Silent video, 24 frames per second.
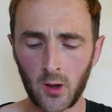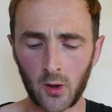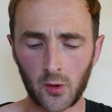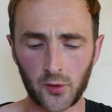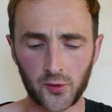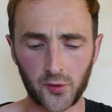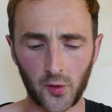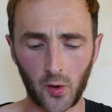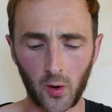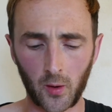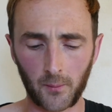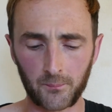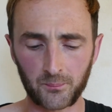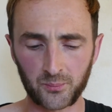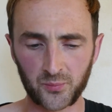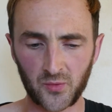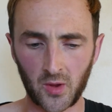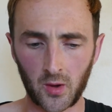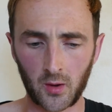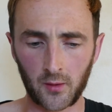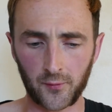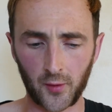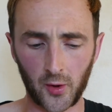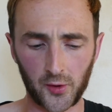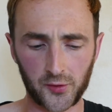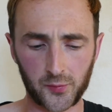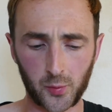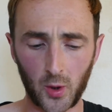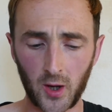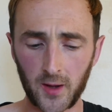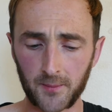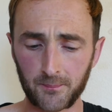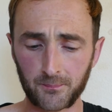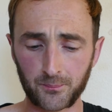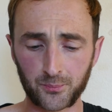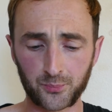So first
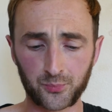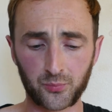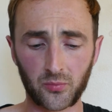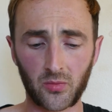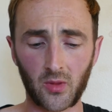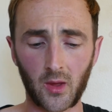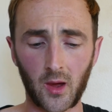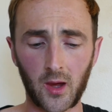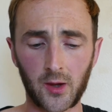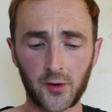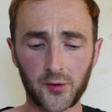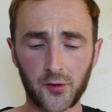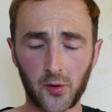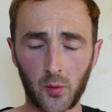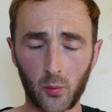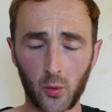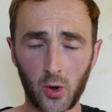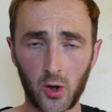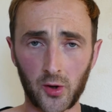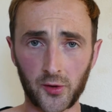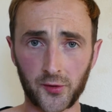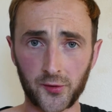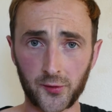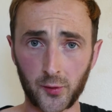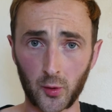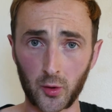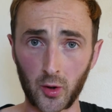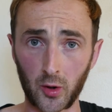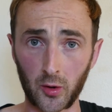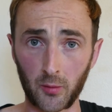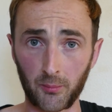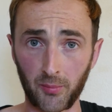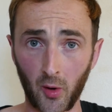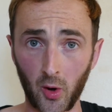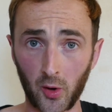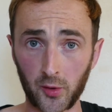way is that we're stood on
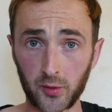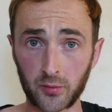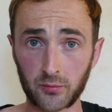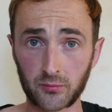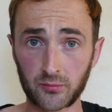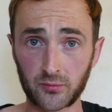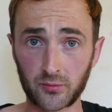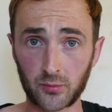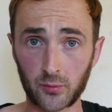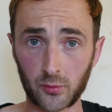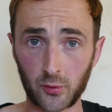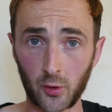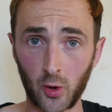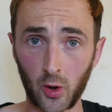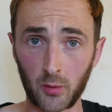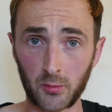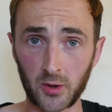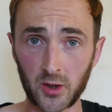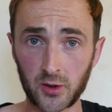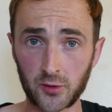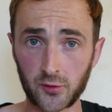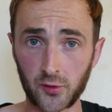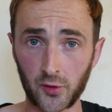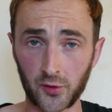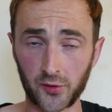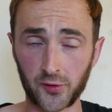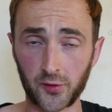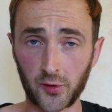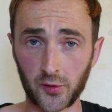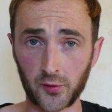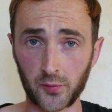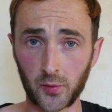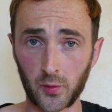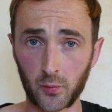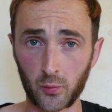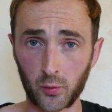the board normally, just
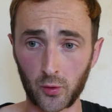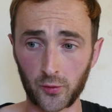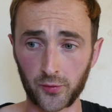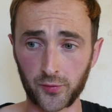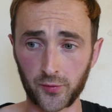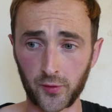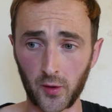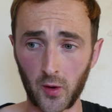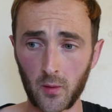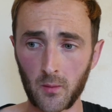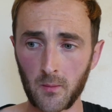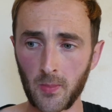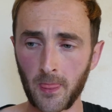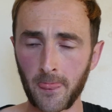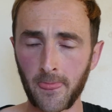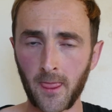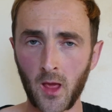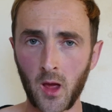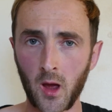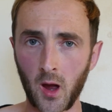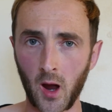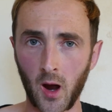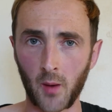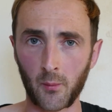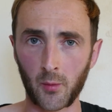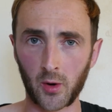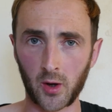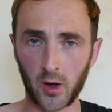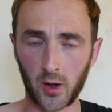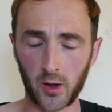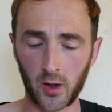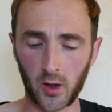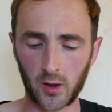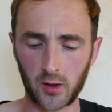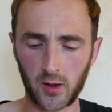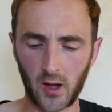as we would do, and we're
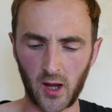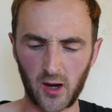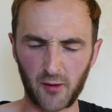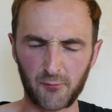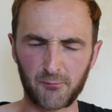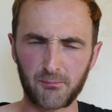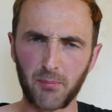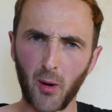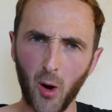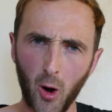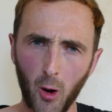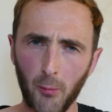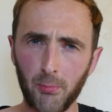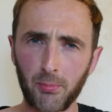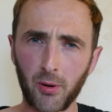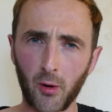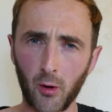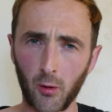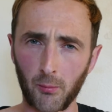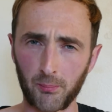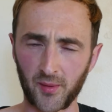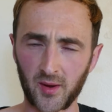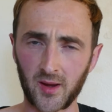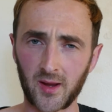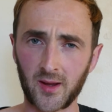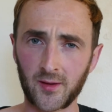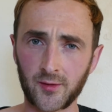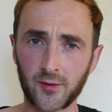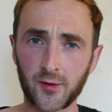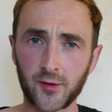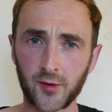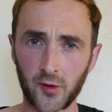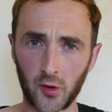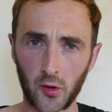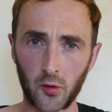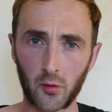going to kind of pop up
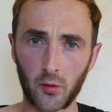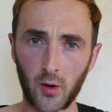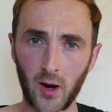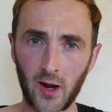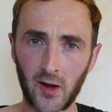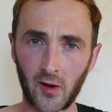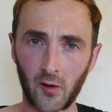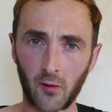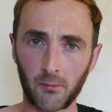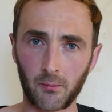into the rail.